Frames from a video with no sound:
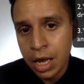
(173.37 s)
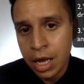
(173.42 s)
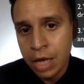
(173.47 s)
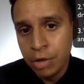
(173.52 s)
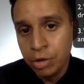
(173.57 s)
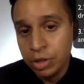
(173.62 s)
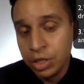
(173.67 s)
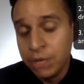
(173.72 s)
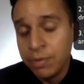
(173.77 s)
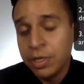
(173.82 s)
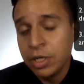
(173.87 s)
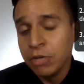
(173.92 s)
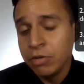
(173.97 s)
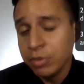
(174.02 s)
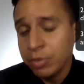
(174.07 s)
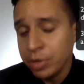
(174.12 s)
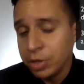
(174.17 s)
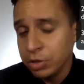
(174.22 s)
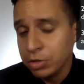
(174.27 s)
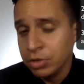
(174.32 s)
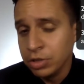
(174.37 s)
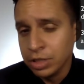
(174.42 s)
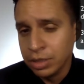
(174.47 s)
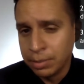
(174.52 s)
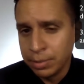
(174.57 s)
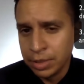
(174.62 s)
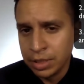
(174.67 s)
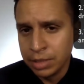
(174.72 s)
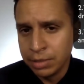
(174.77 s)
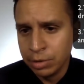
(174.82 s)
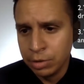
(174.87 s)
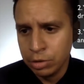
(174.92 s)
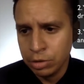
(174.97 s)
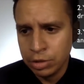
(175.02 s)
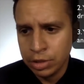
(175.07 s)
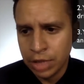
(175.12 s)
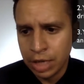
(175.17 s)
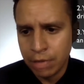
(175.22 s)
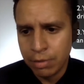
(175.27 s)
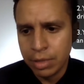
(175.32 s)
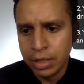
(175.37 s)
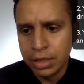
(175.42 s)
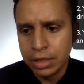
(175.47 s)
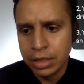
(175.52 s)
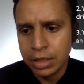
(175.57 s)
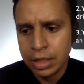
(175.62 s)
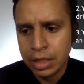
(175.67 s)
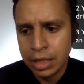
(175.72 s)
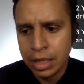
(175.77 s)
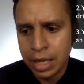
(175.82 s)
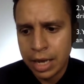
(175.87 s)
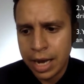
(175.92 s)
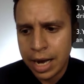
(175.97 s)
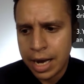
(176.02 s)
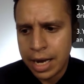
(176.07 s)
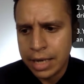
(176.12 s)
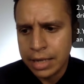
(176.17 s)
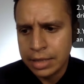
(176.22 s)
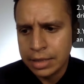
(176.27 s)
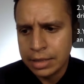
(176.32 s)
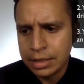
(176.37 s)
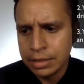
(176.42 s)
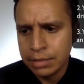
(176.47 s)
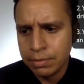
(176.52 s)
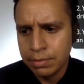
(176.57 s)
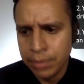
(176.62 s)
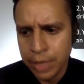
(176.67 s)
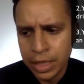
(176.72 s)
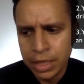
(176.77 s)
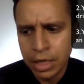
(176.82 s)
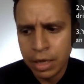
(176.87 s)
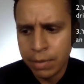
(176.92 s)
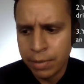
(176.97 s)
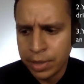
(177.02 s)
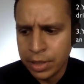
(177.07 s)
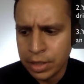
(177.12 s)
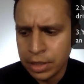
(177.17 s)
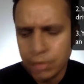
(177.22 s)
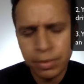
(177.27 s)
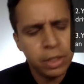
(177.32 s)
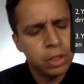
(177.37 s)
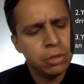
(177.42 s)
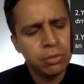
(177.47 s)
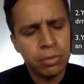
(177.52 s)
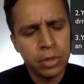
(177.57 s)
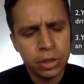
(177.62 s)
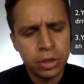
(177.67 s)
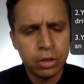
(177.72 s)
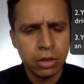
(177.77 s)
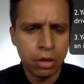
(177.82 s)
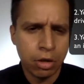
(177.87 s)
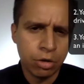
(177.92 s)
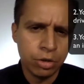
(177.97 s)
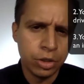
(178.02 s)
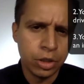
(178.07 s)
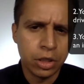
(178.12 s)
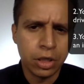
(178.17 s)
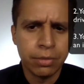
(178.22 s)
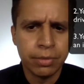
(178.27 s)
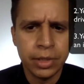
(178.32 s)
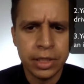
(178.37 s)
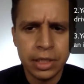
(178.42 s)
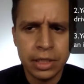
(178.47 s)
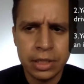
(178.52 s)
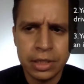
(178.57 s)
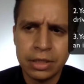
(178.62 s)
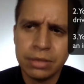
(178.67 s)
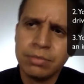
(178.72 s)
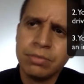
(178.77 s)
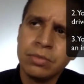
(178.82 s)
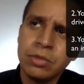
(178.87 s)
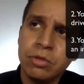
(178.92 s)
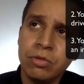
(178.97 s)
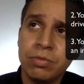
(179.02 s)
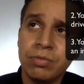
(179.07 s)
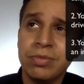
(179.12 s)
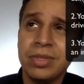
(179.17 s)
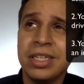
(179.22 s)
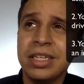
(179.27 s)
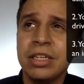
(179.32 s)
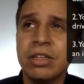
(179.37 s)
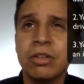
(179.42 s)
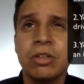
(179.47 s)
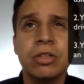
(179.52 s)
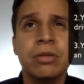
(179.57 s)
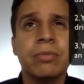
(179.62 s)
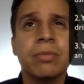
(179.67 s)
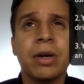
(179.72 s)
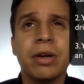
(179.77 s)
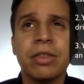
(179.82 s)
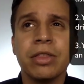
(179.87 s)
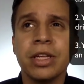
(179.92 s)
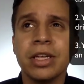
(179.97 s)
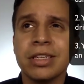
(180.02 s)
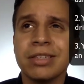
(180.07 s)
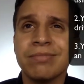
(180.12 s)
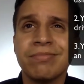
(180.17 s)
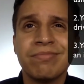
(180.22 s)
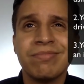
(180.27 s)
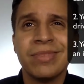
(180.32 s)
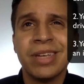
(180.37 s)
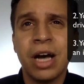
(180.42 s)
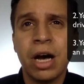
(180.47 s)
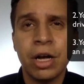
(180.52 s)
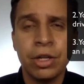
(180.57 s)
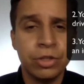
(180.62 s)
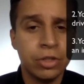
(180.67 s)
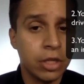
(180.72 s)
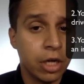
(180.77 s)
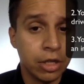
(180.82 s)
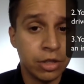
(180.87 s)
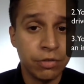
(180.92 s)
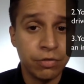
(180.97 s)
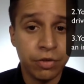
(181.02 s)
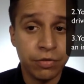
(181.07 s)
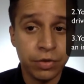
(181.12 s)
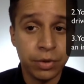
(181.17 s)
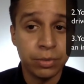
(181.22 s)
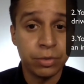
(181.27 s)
your team might already be doing something similar to segment. I meet companies, especially much larger companies. You're here, you might think 100, 150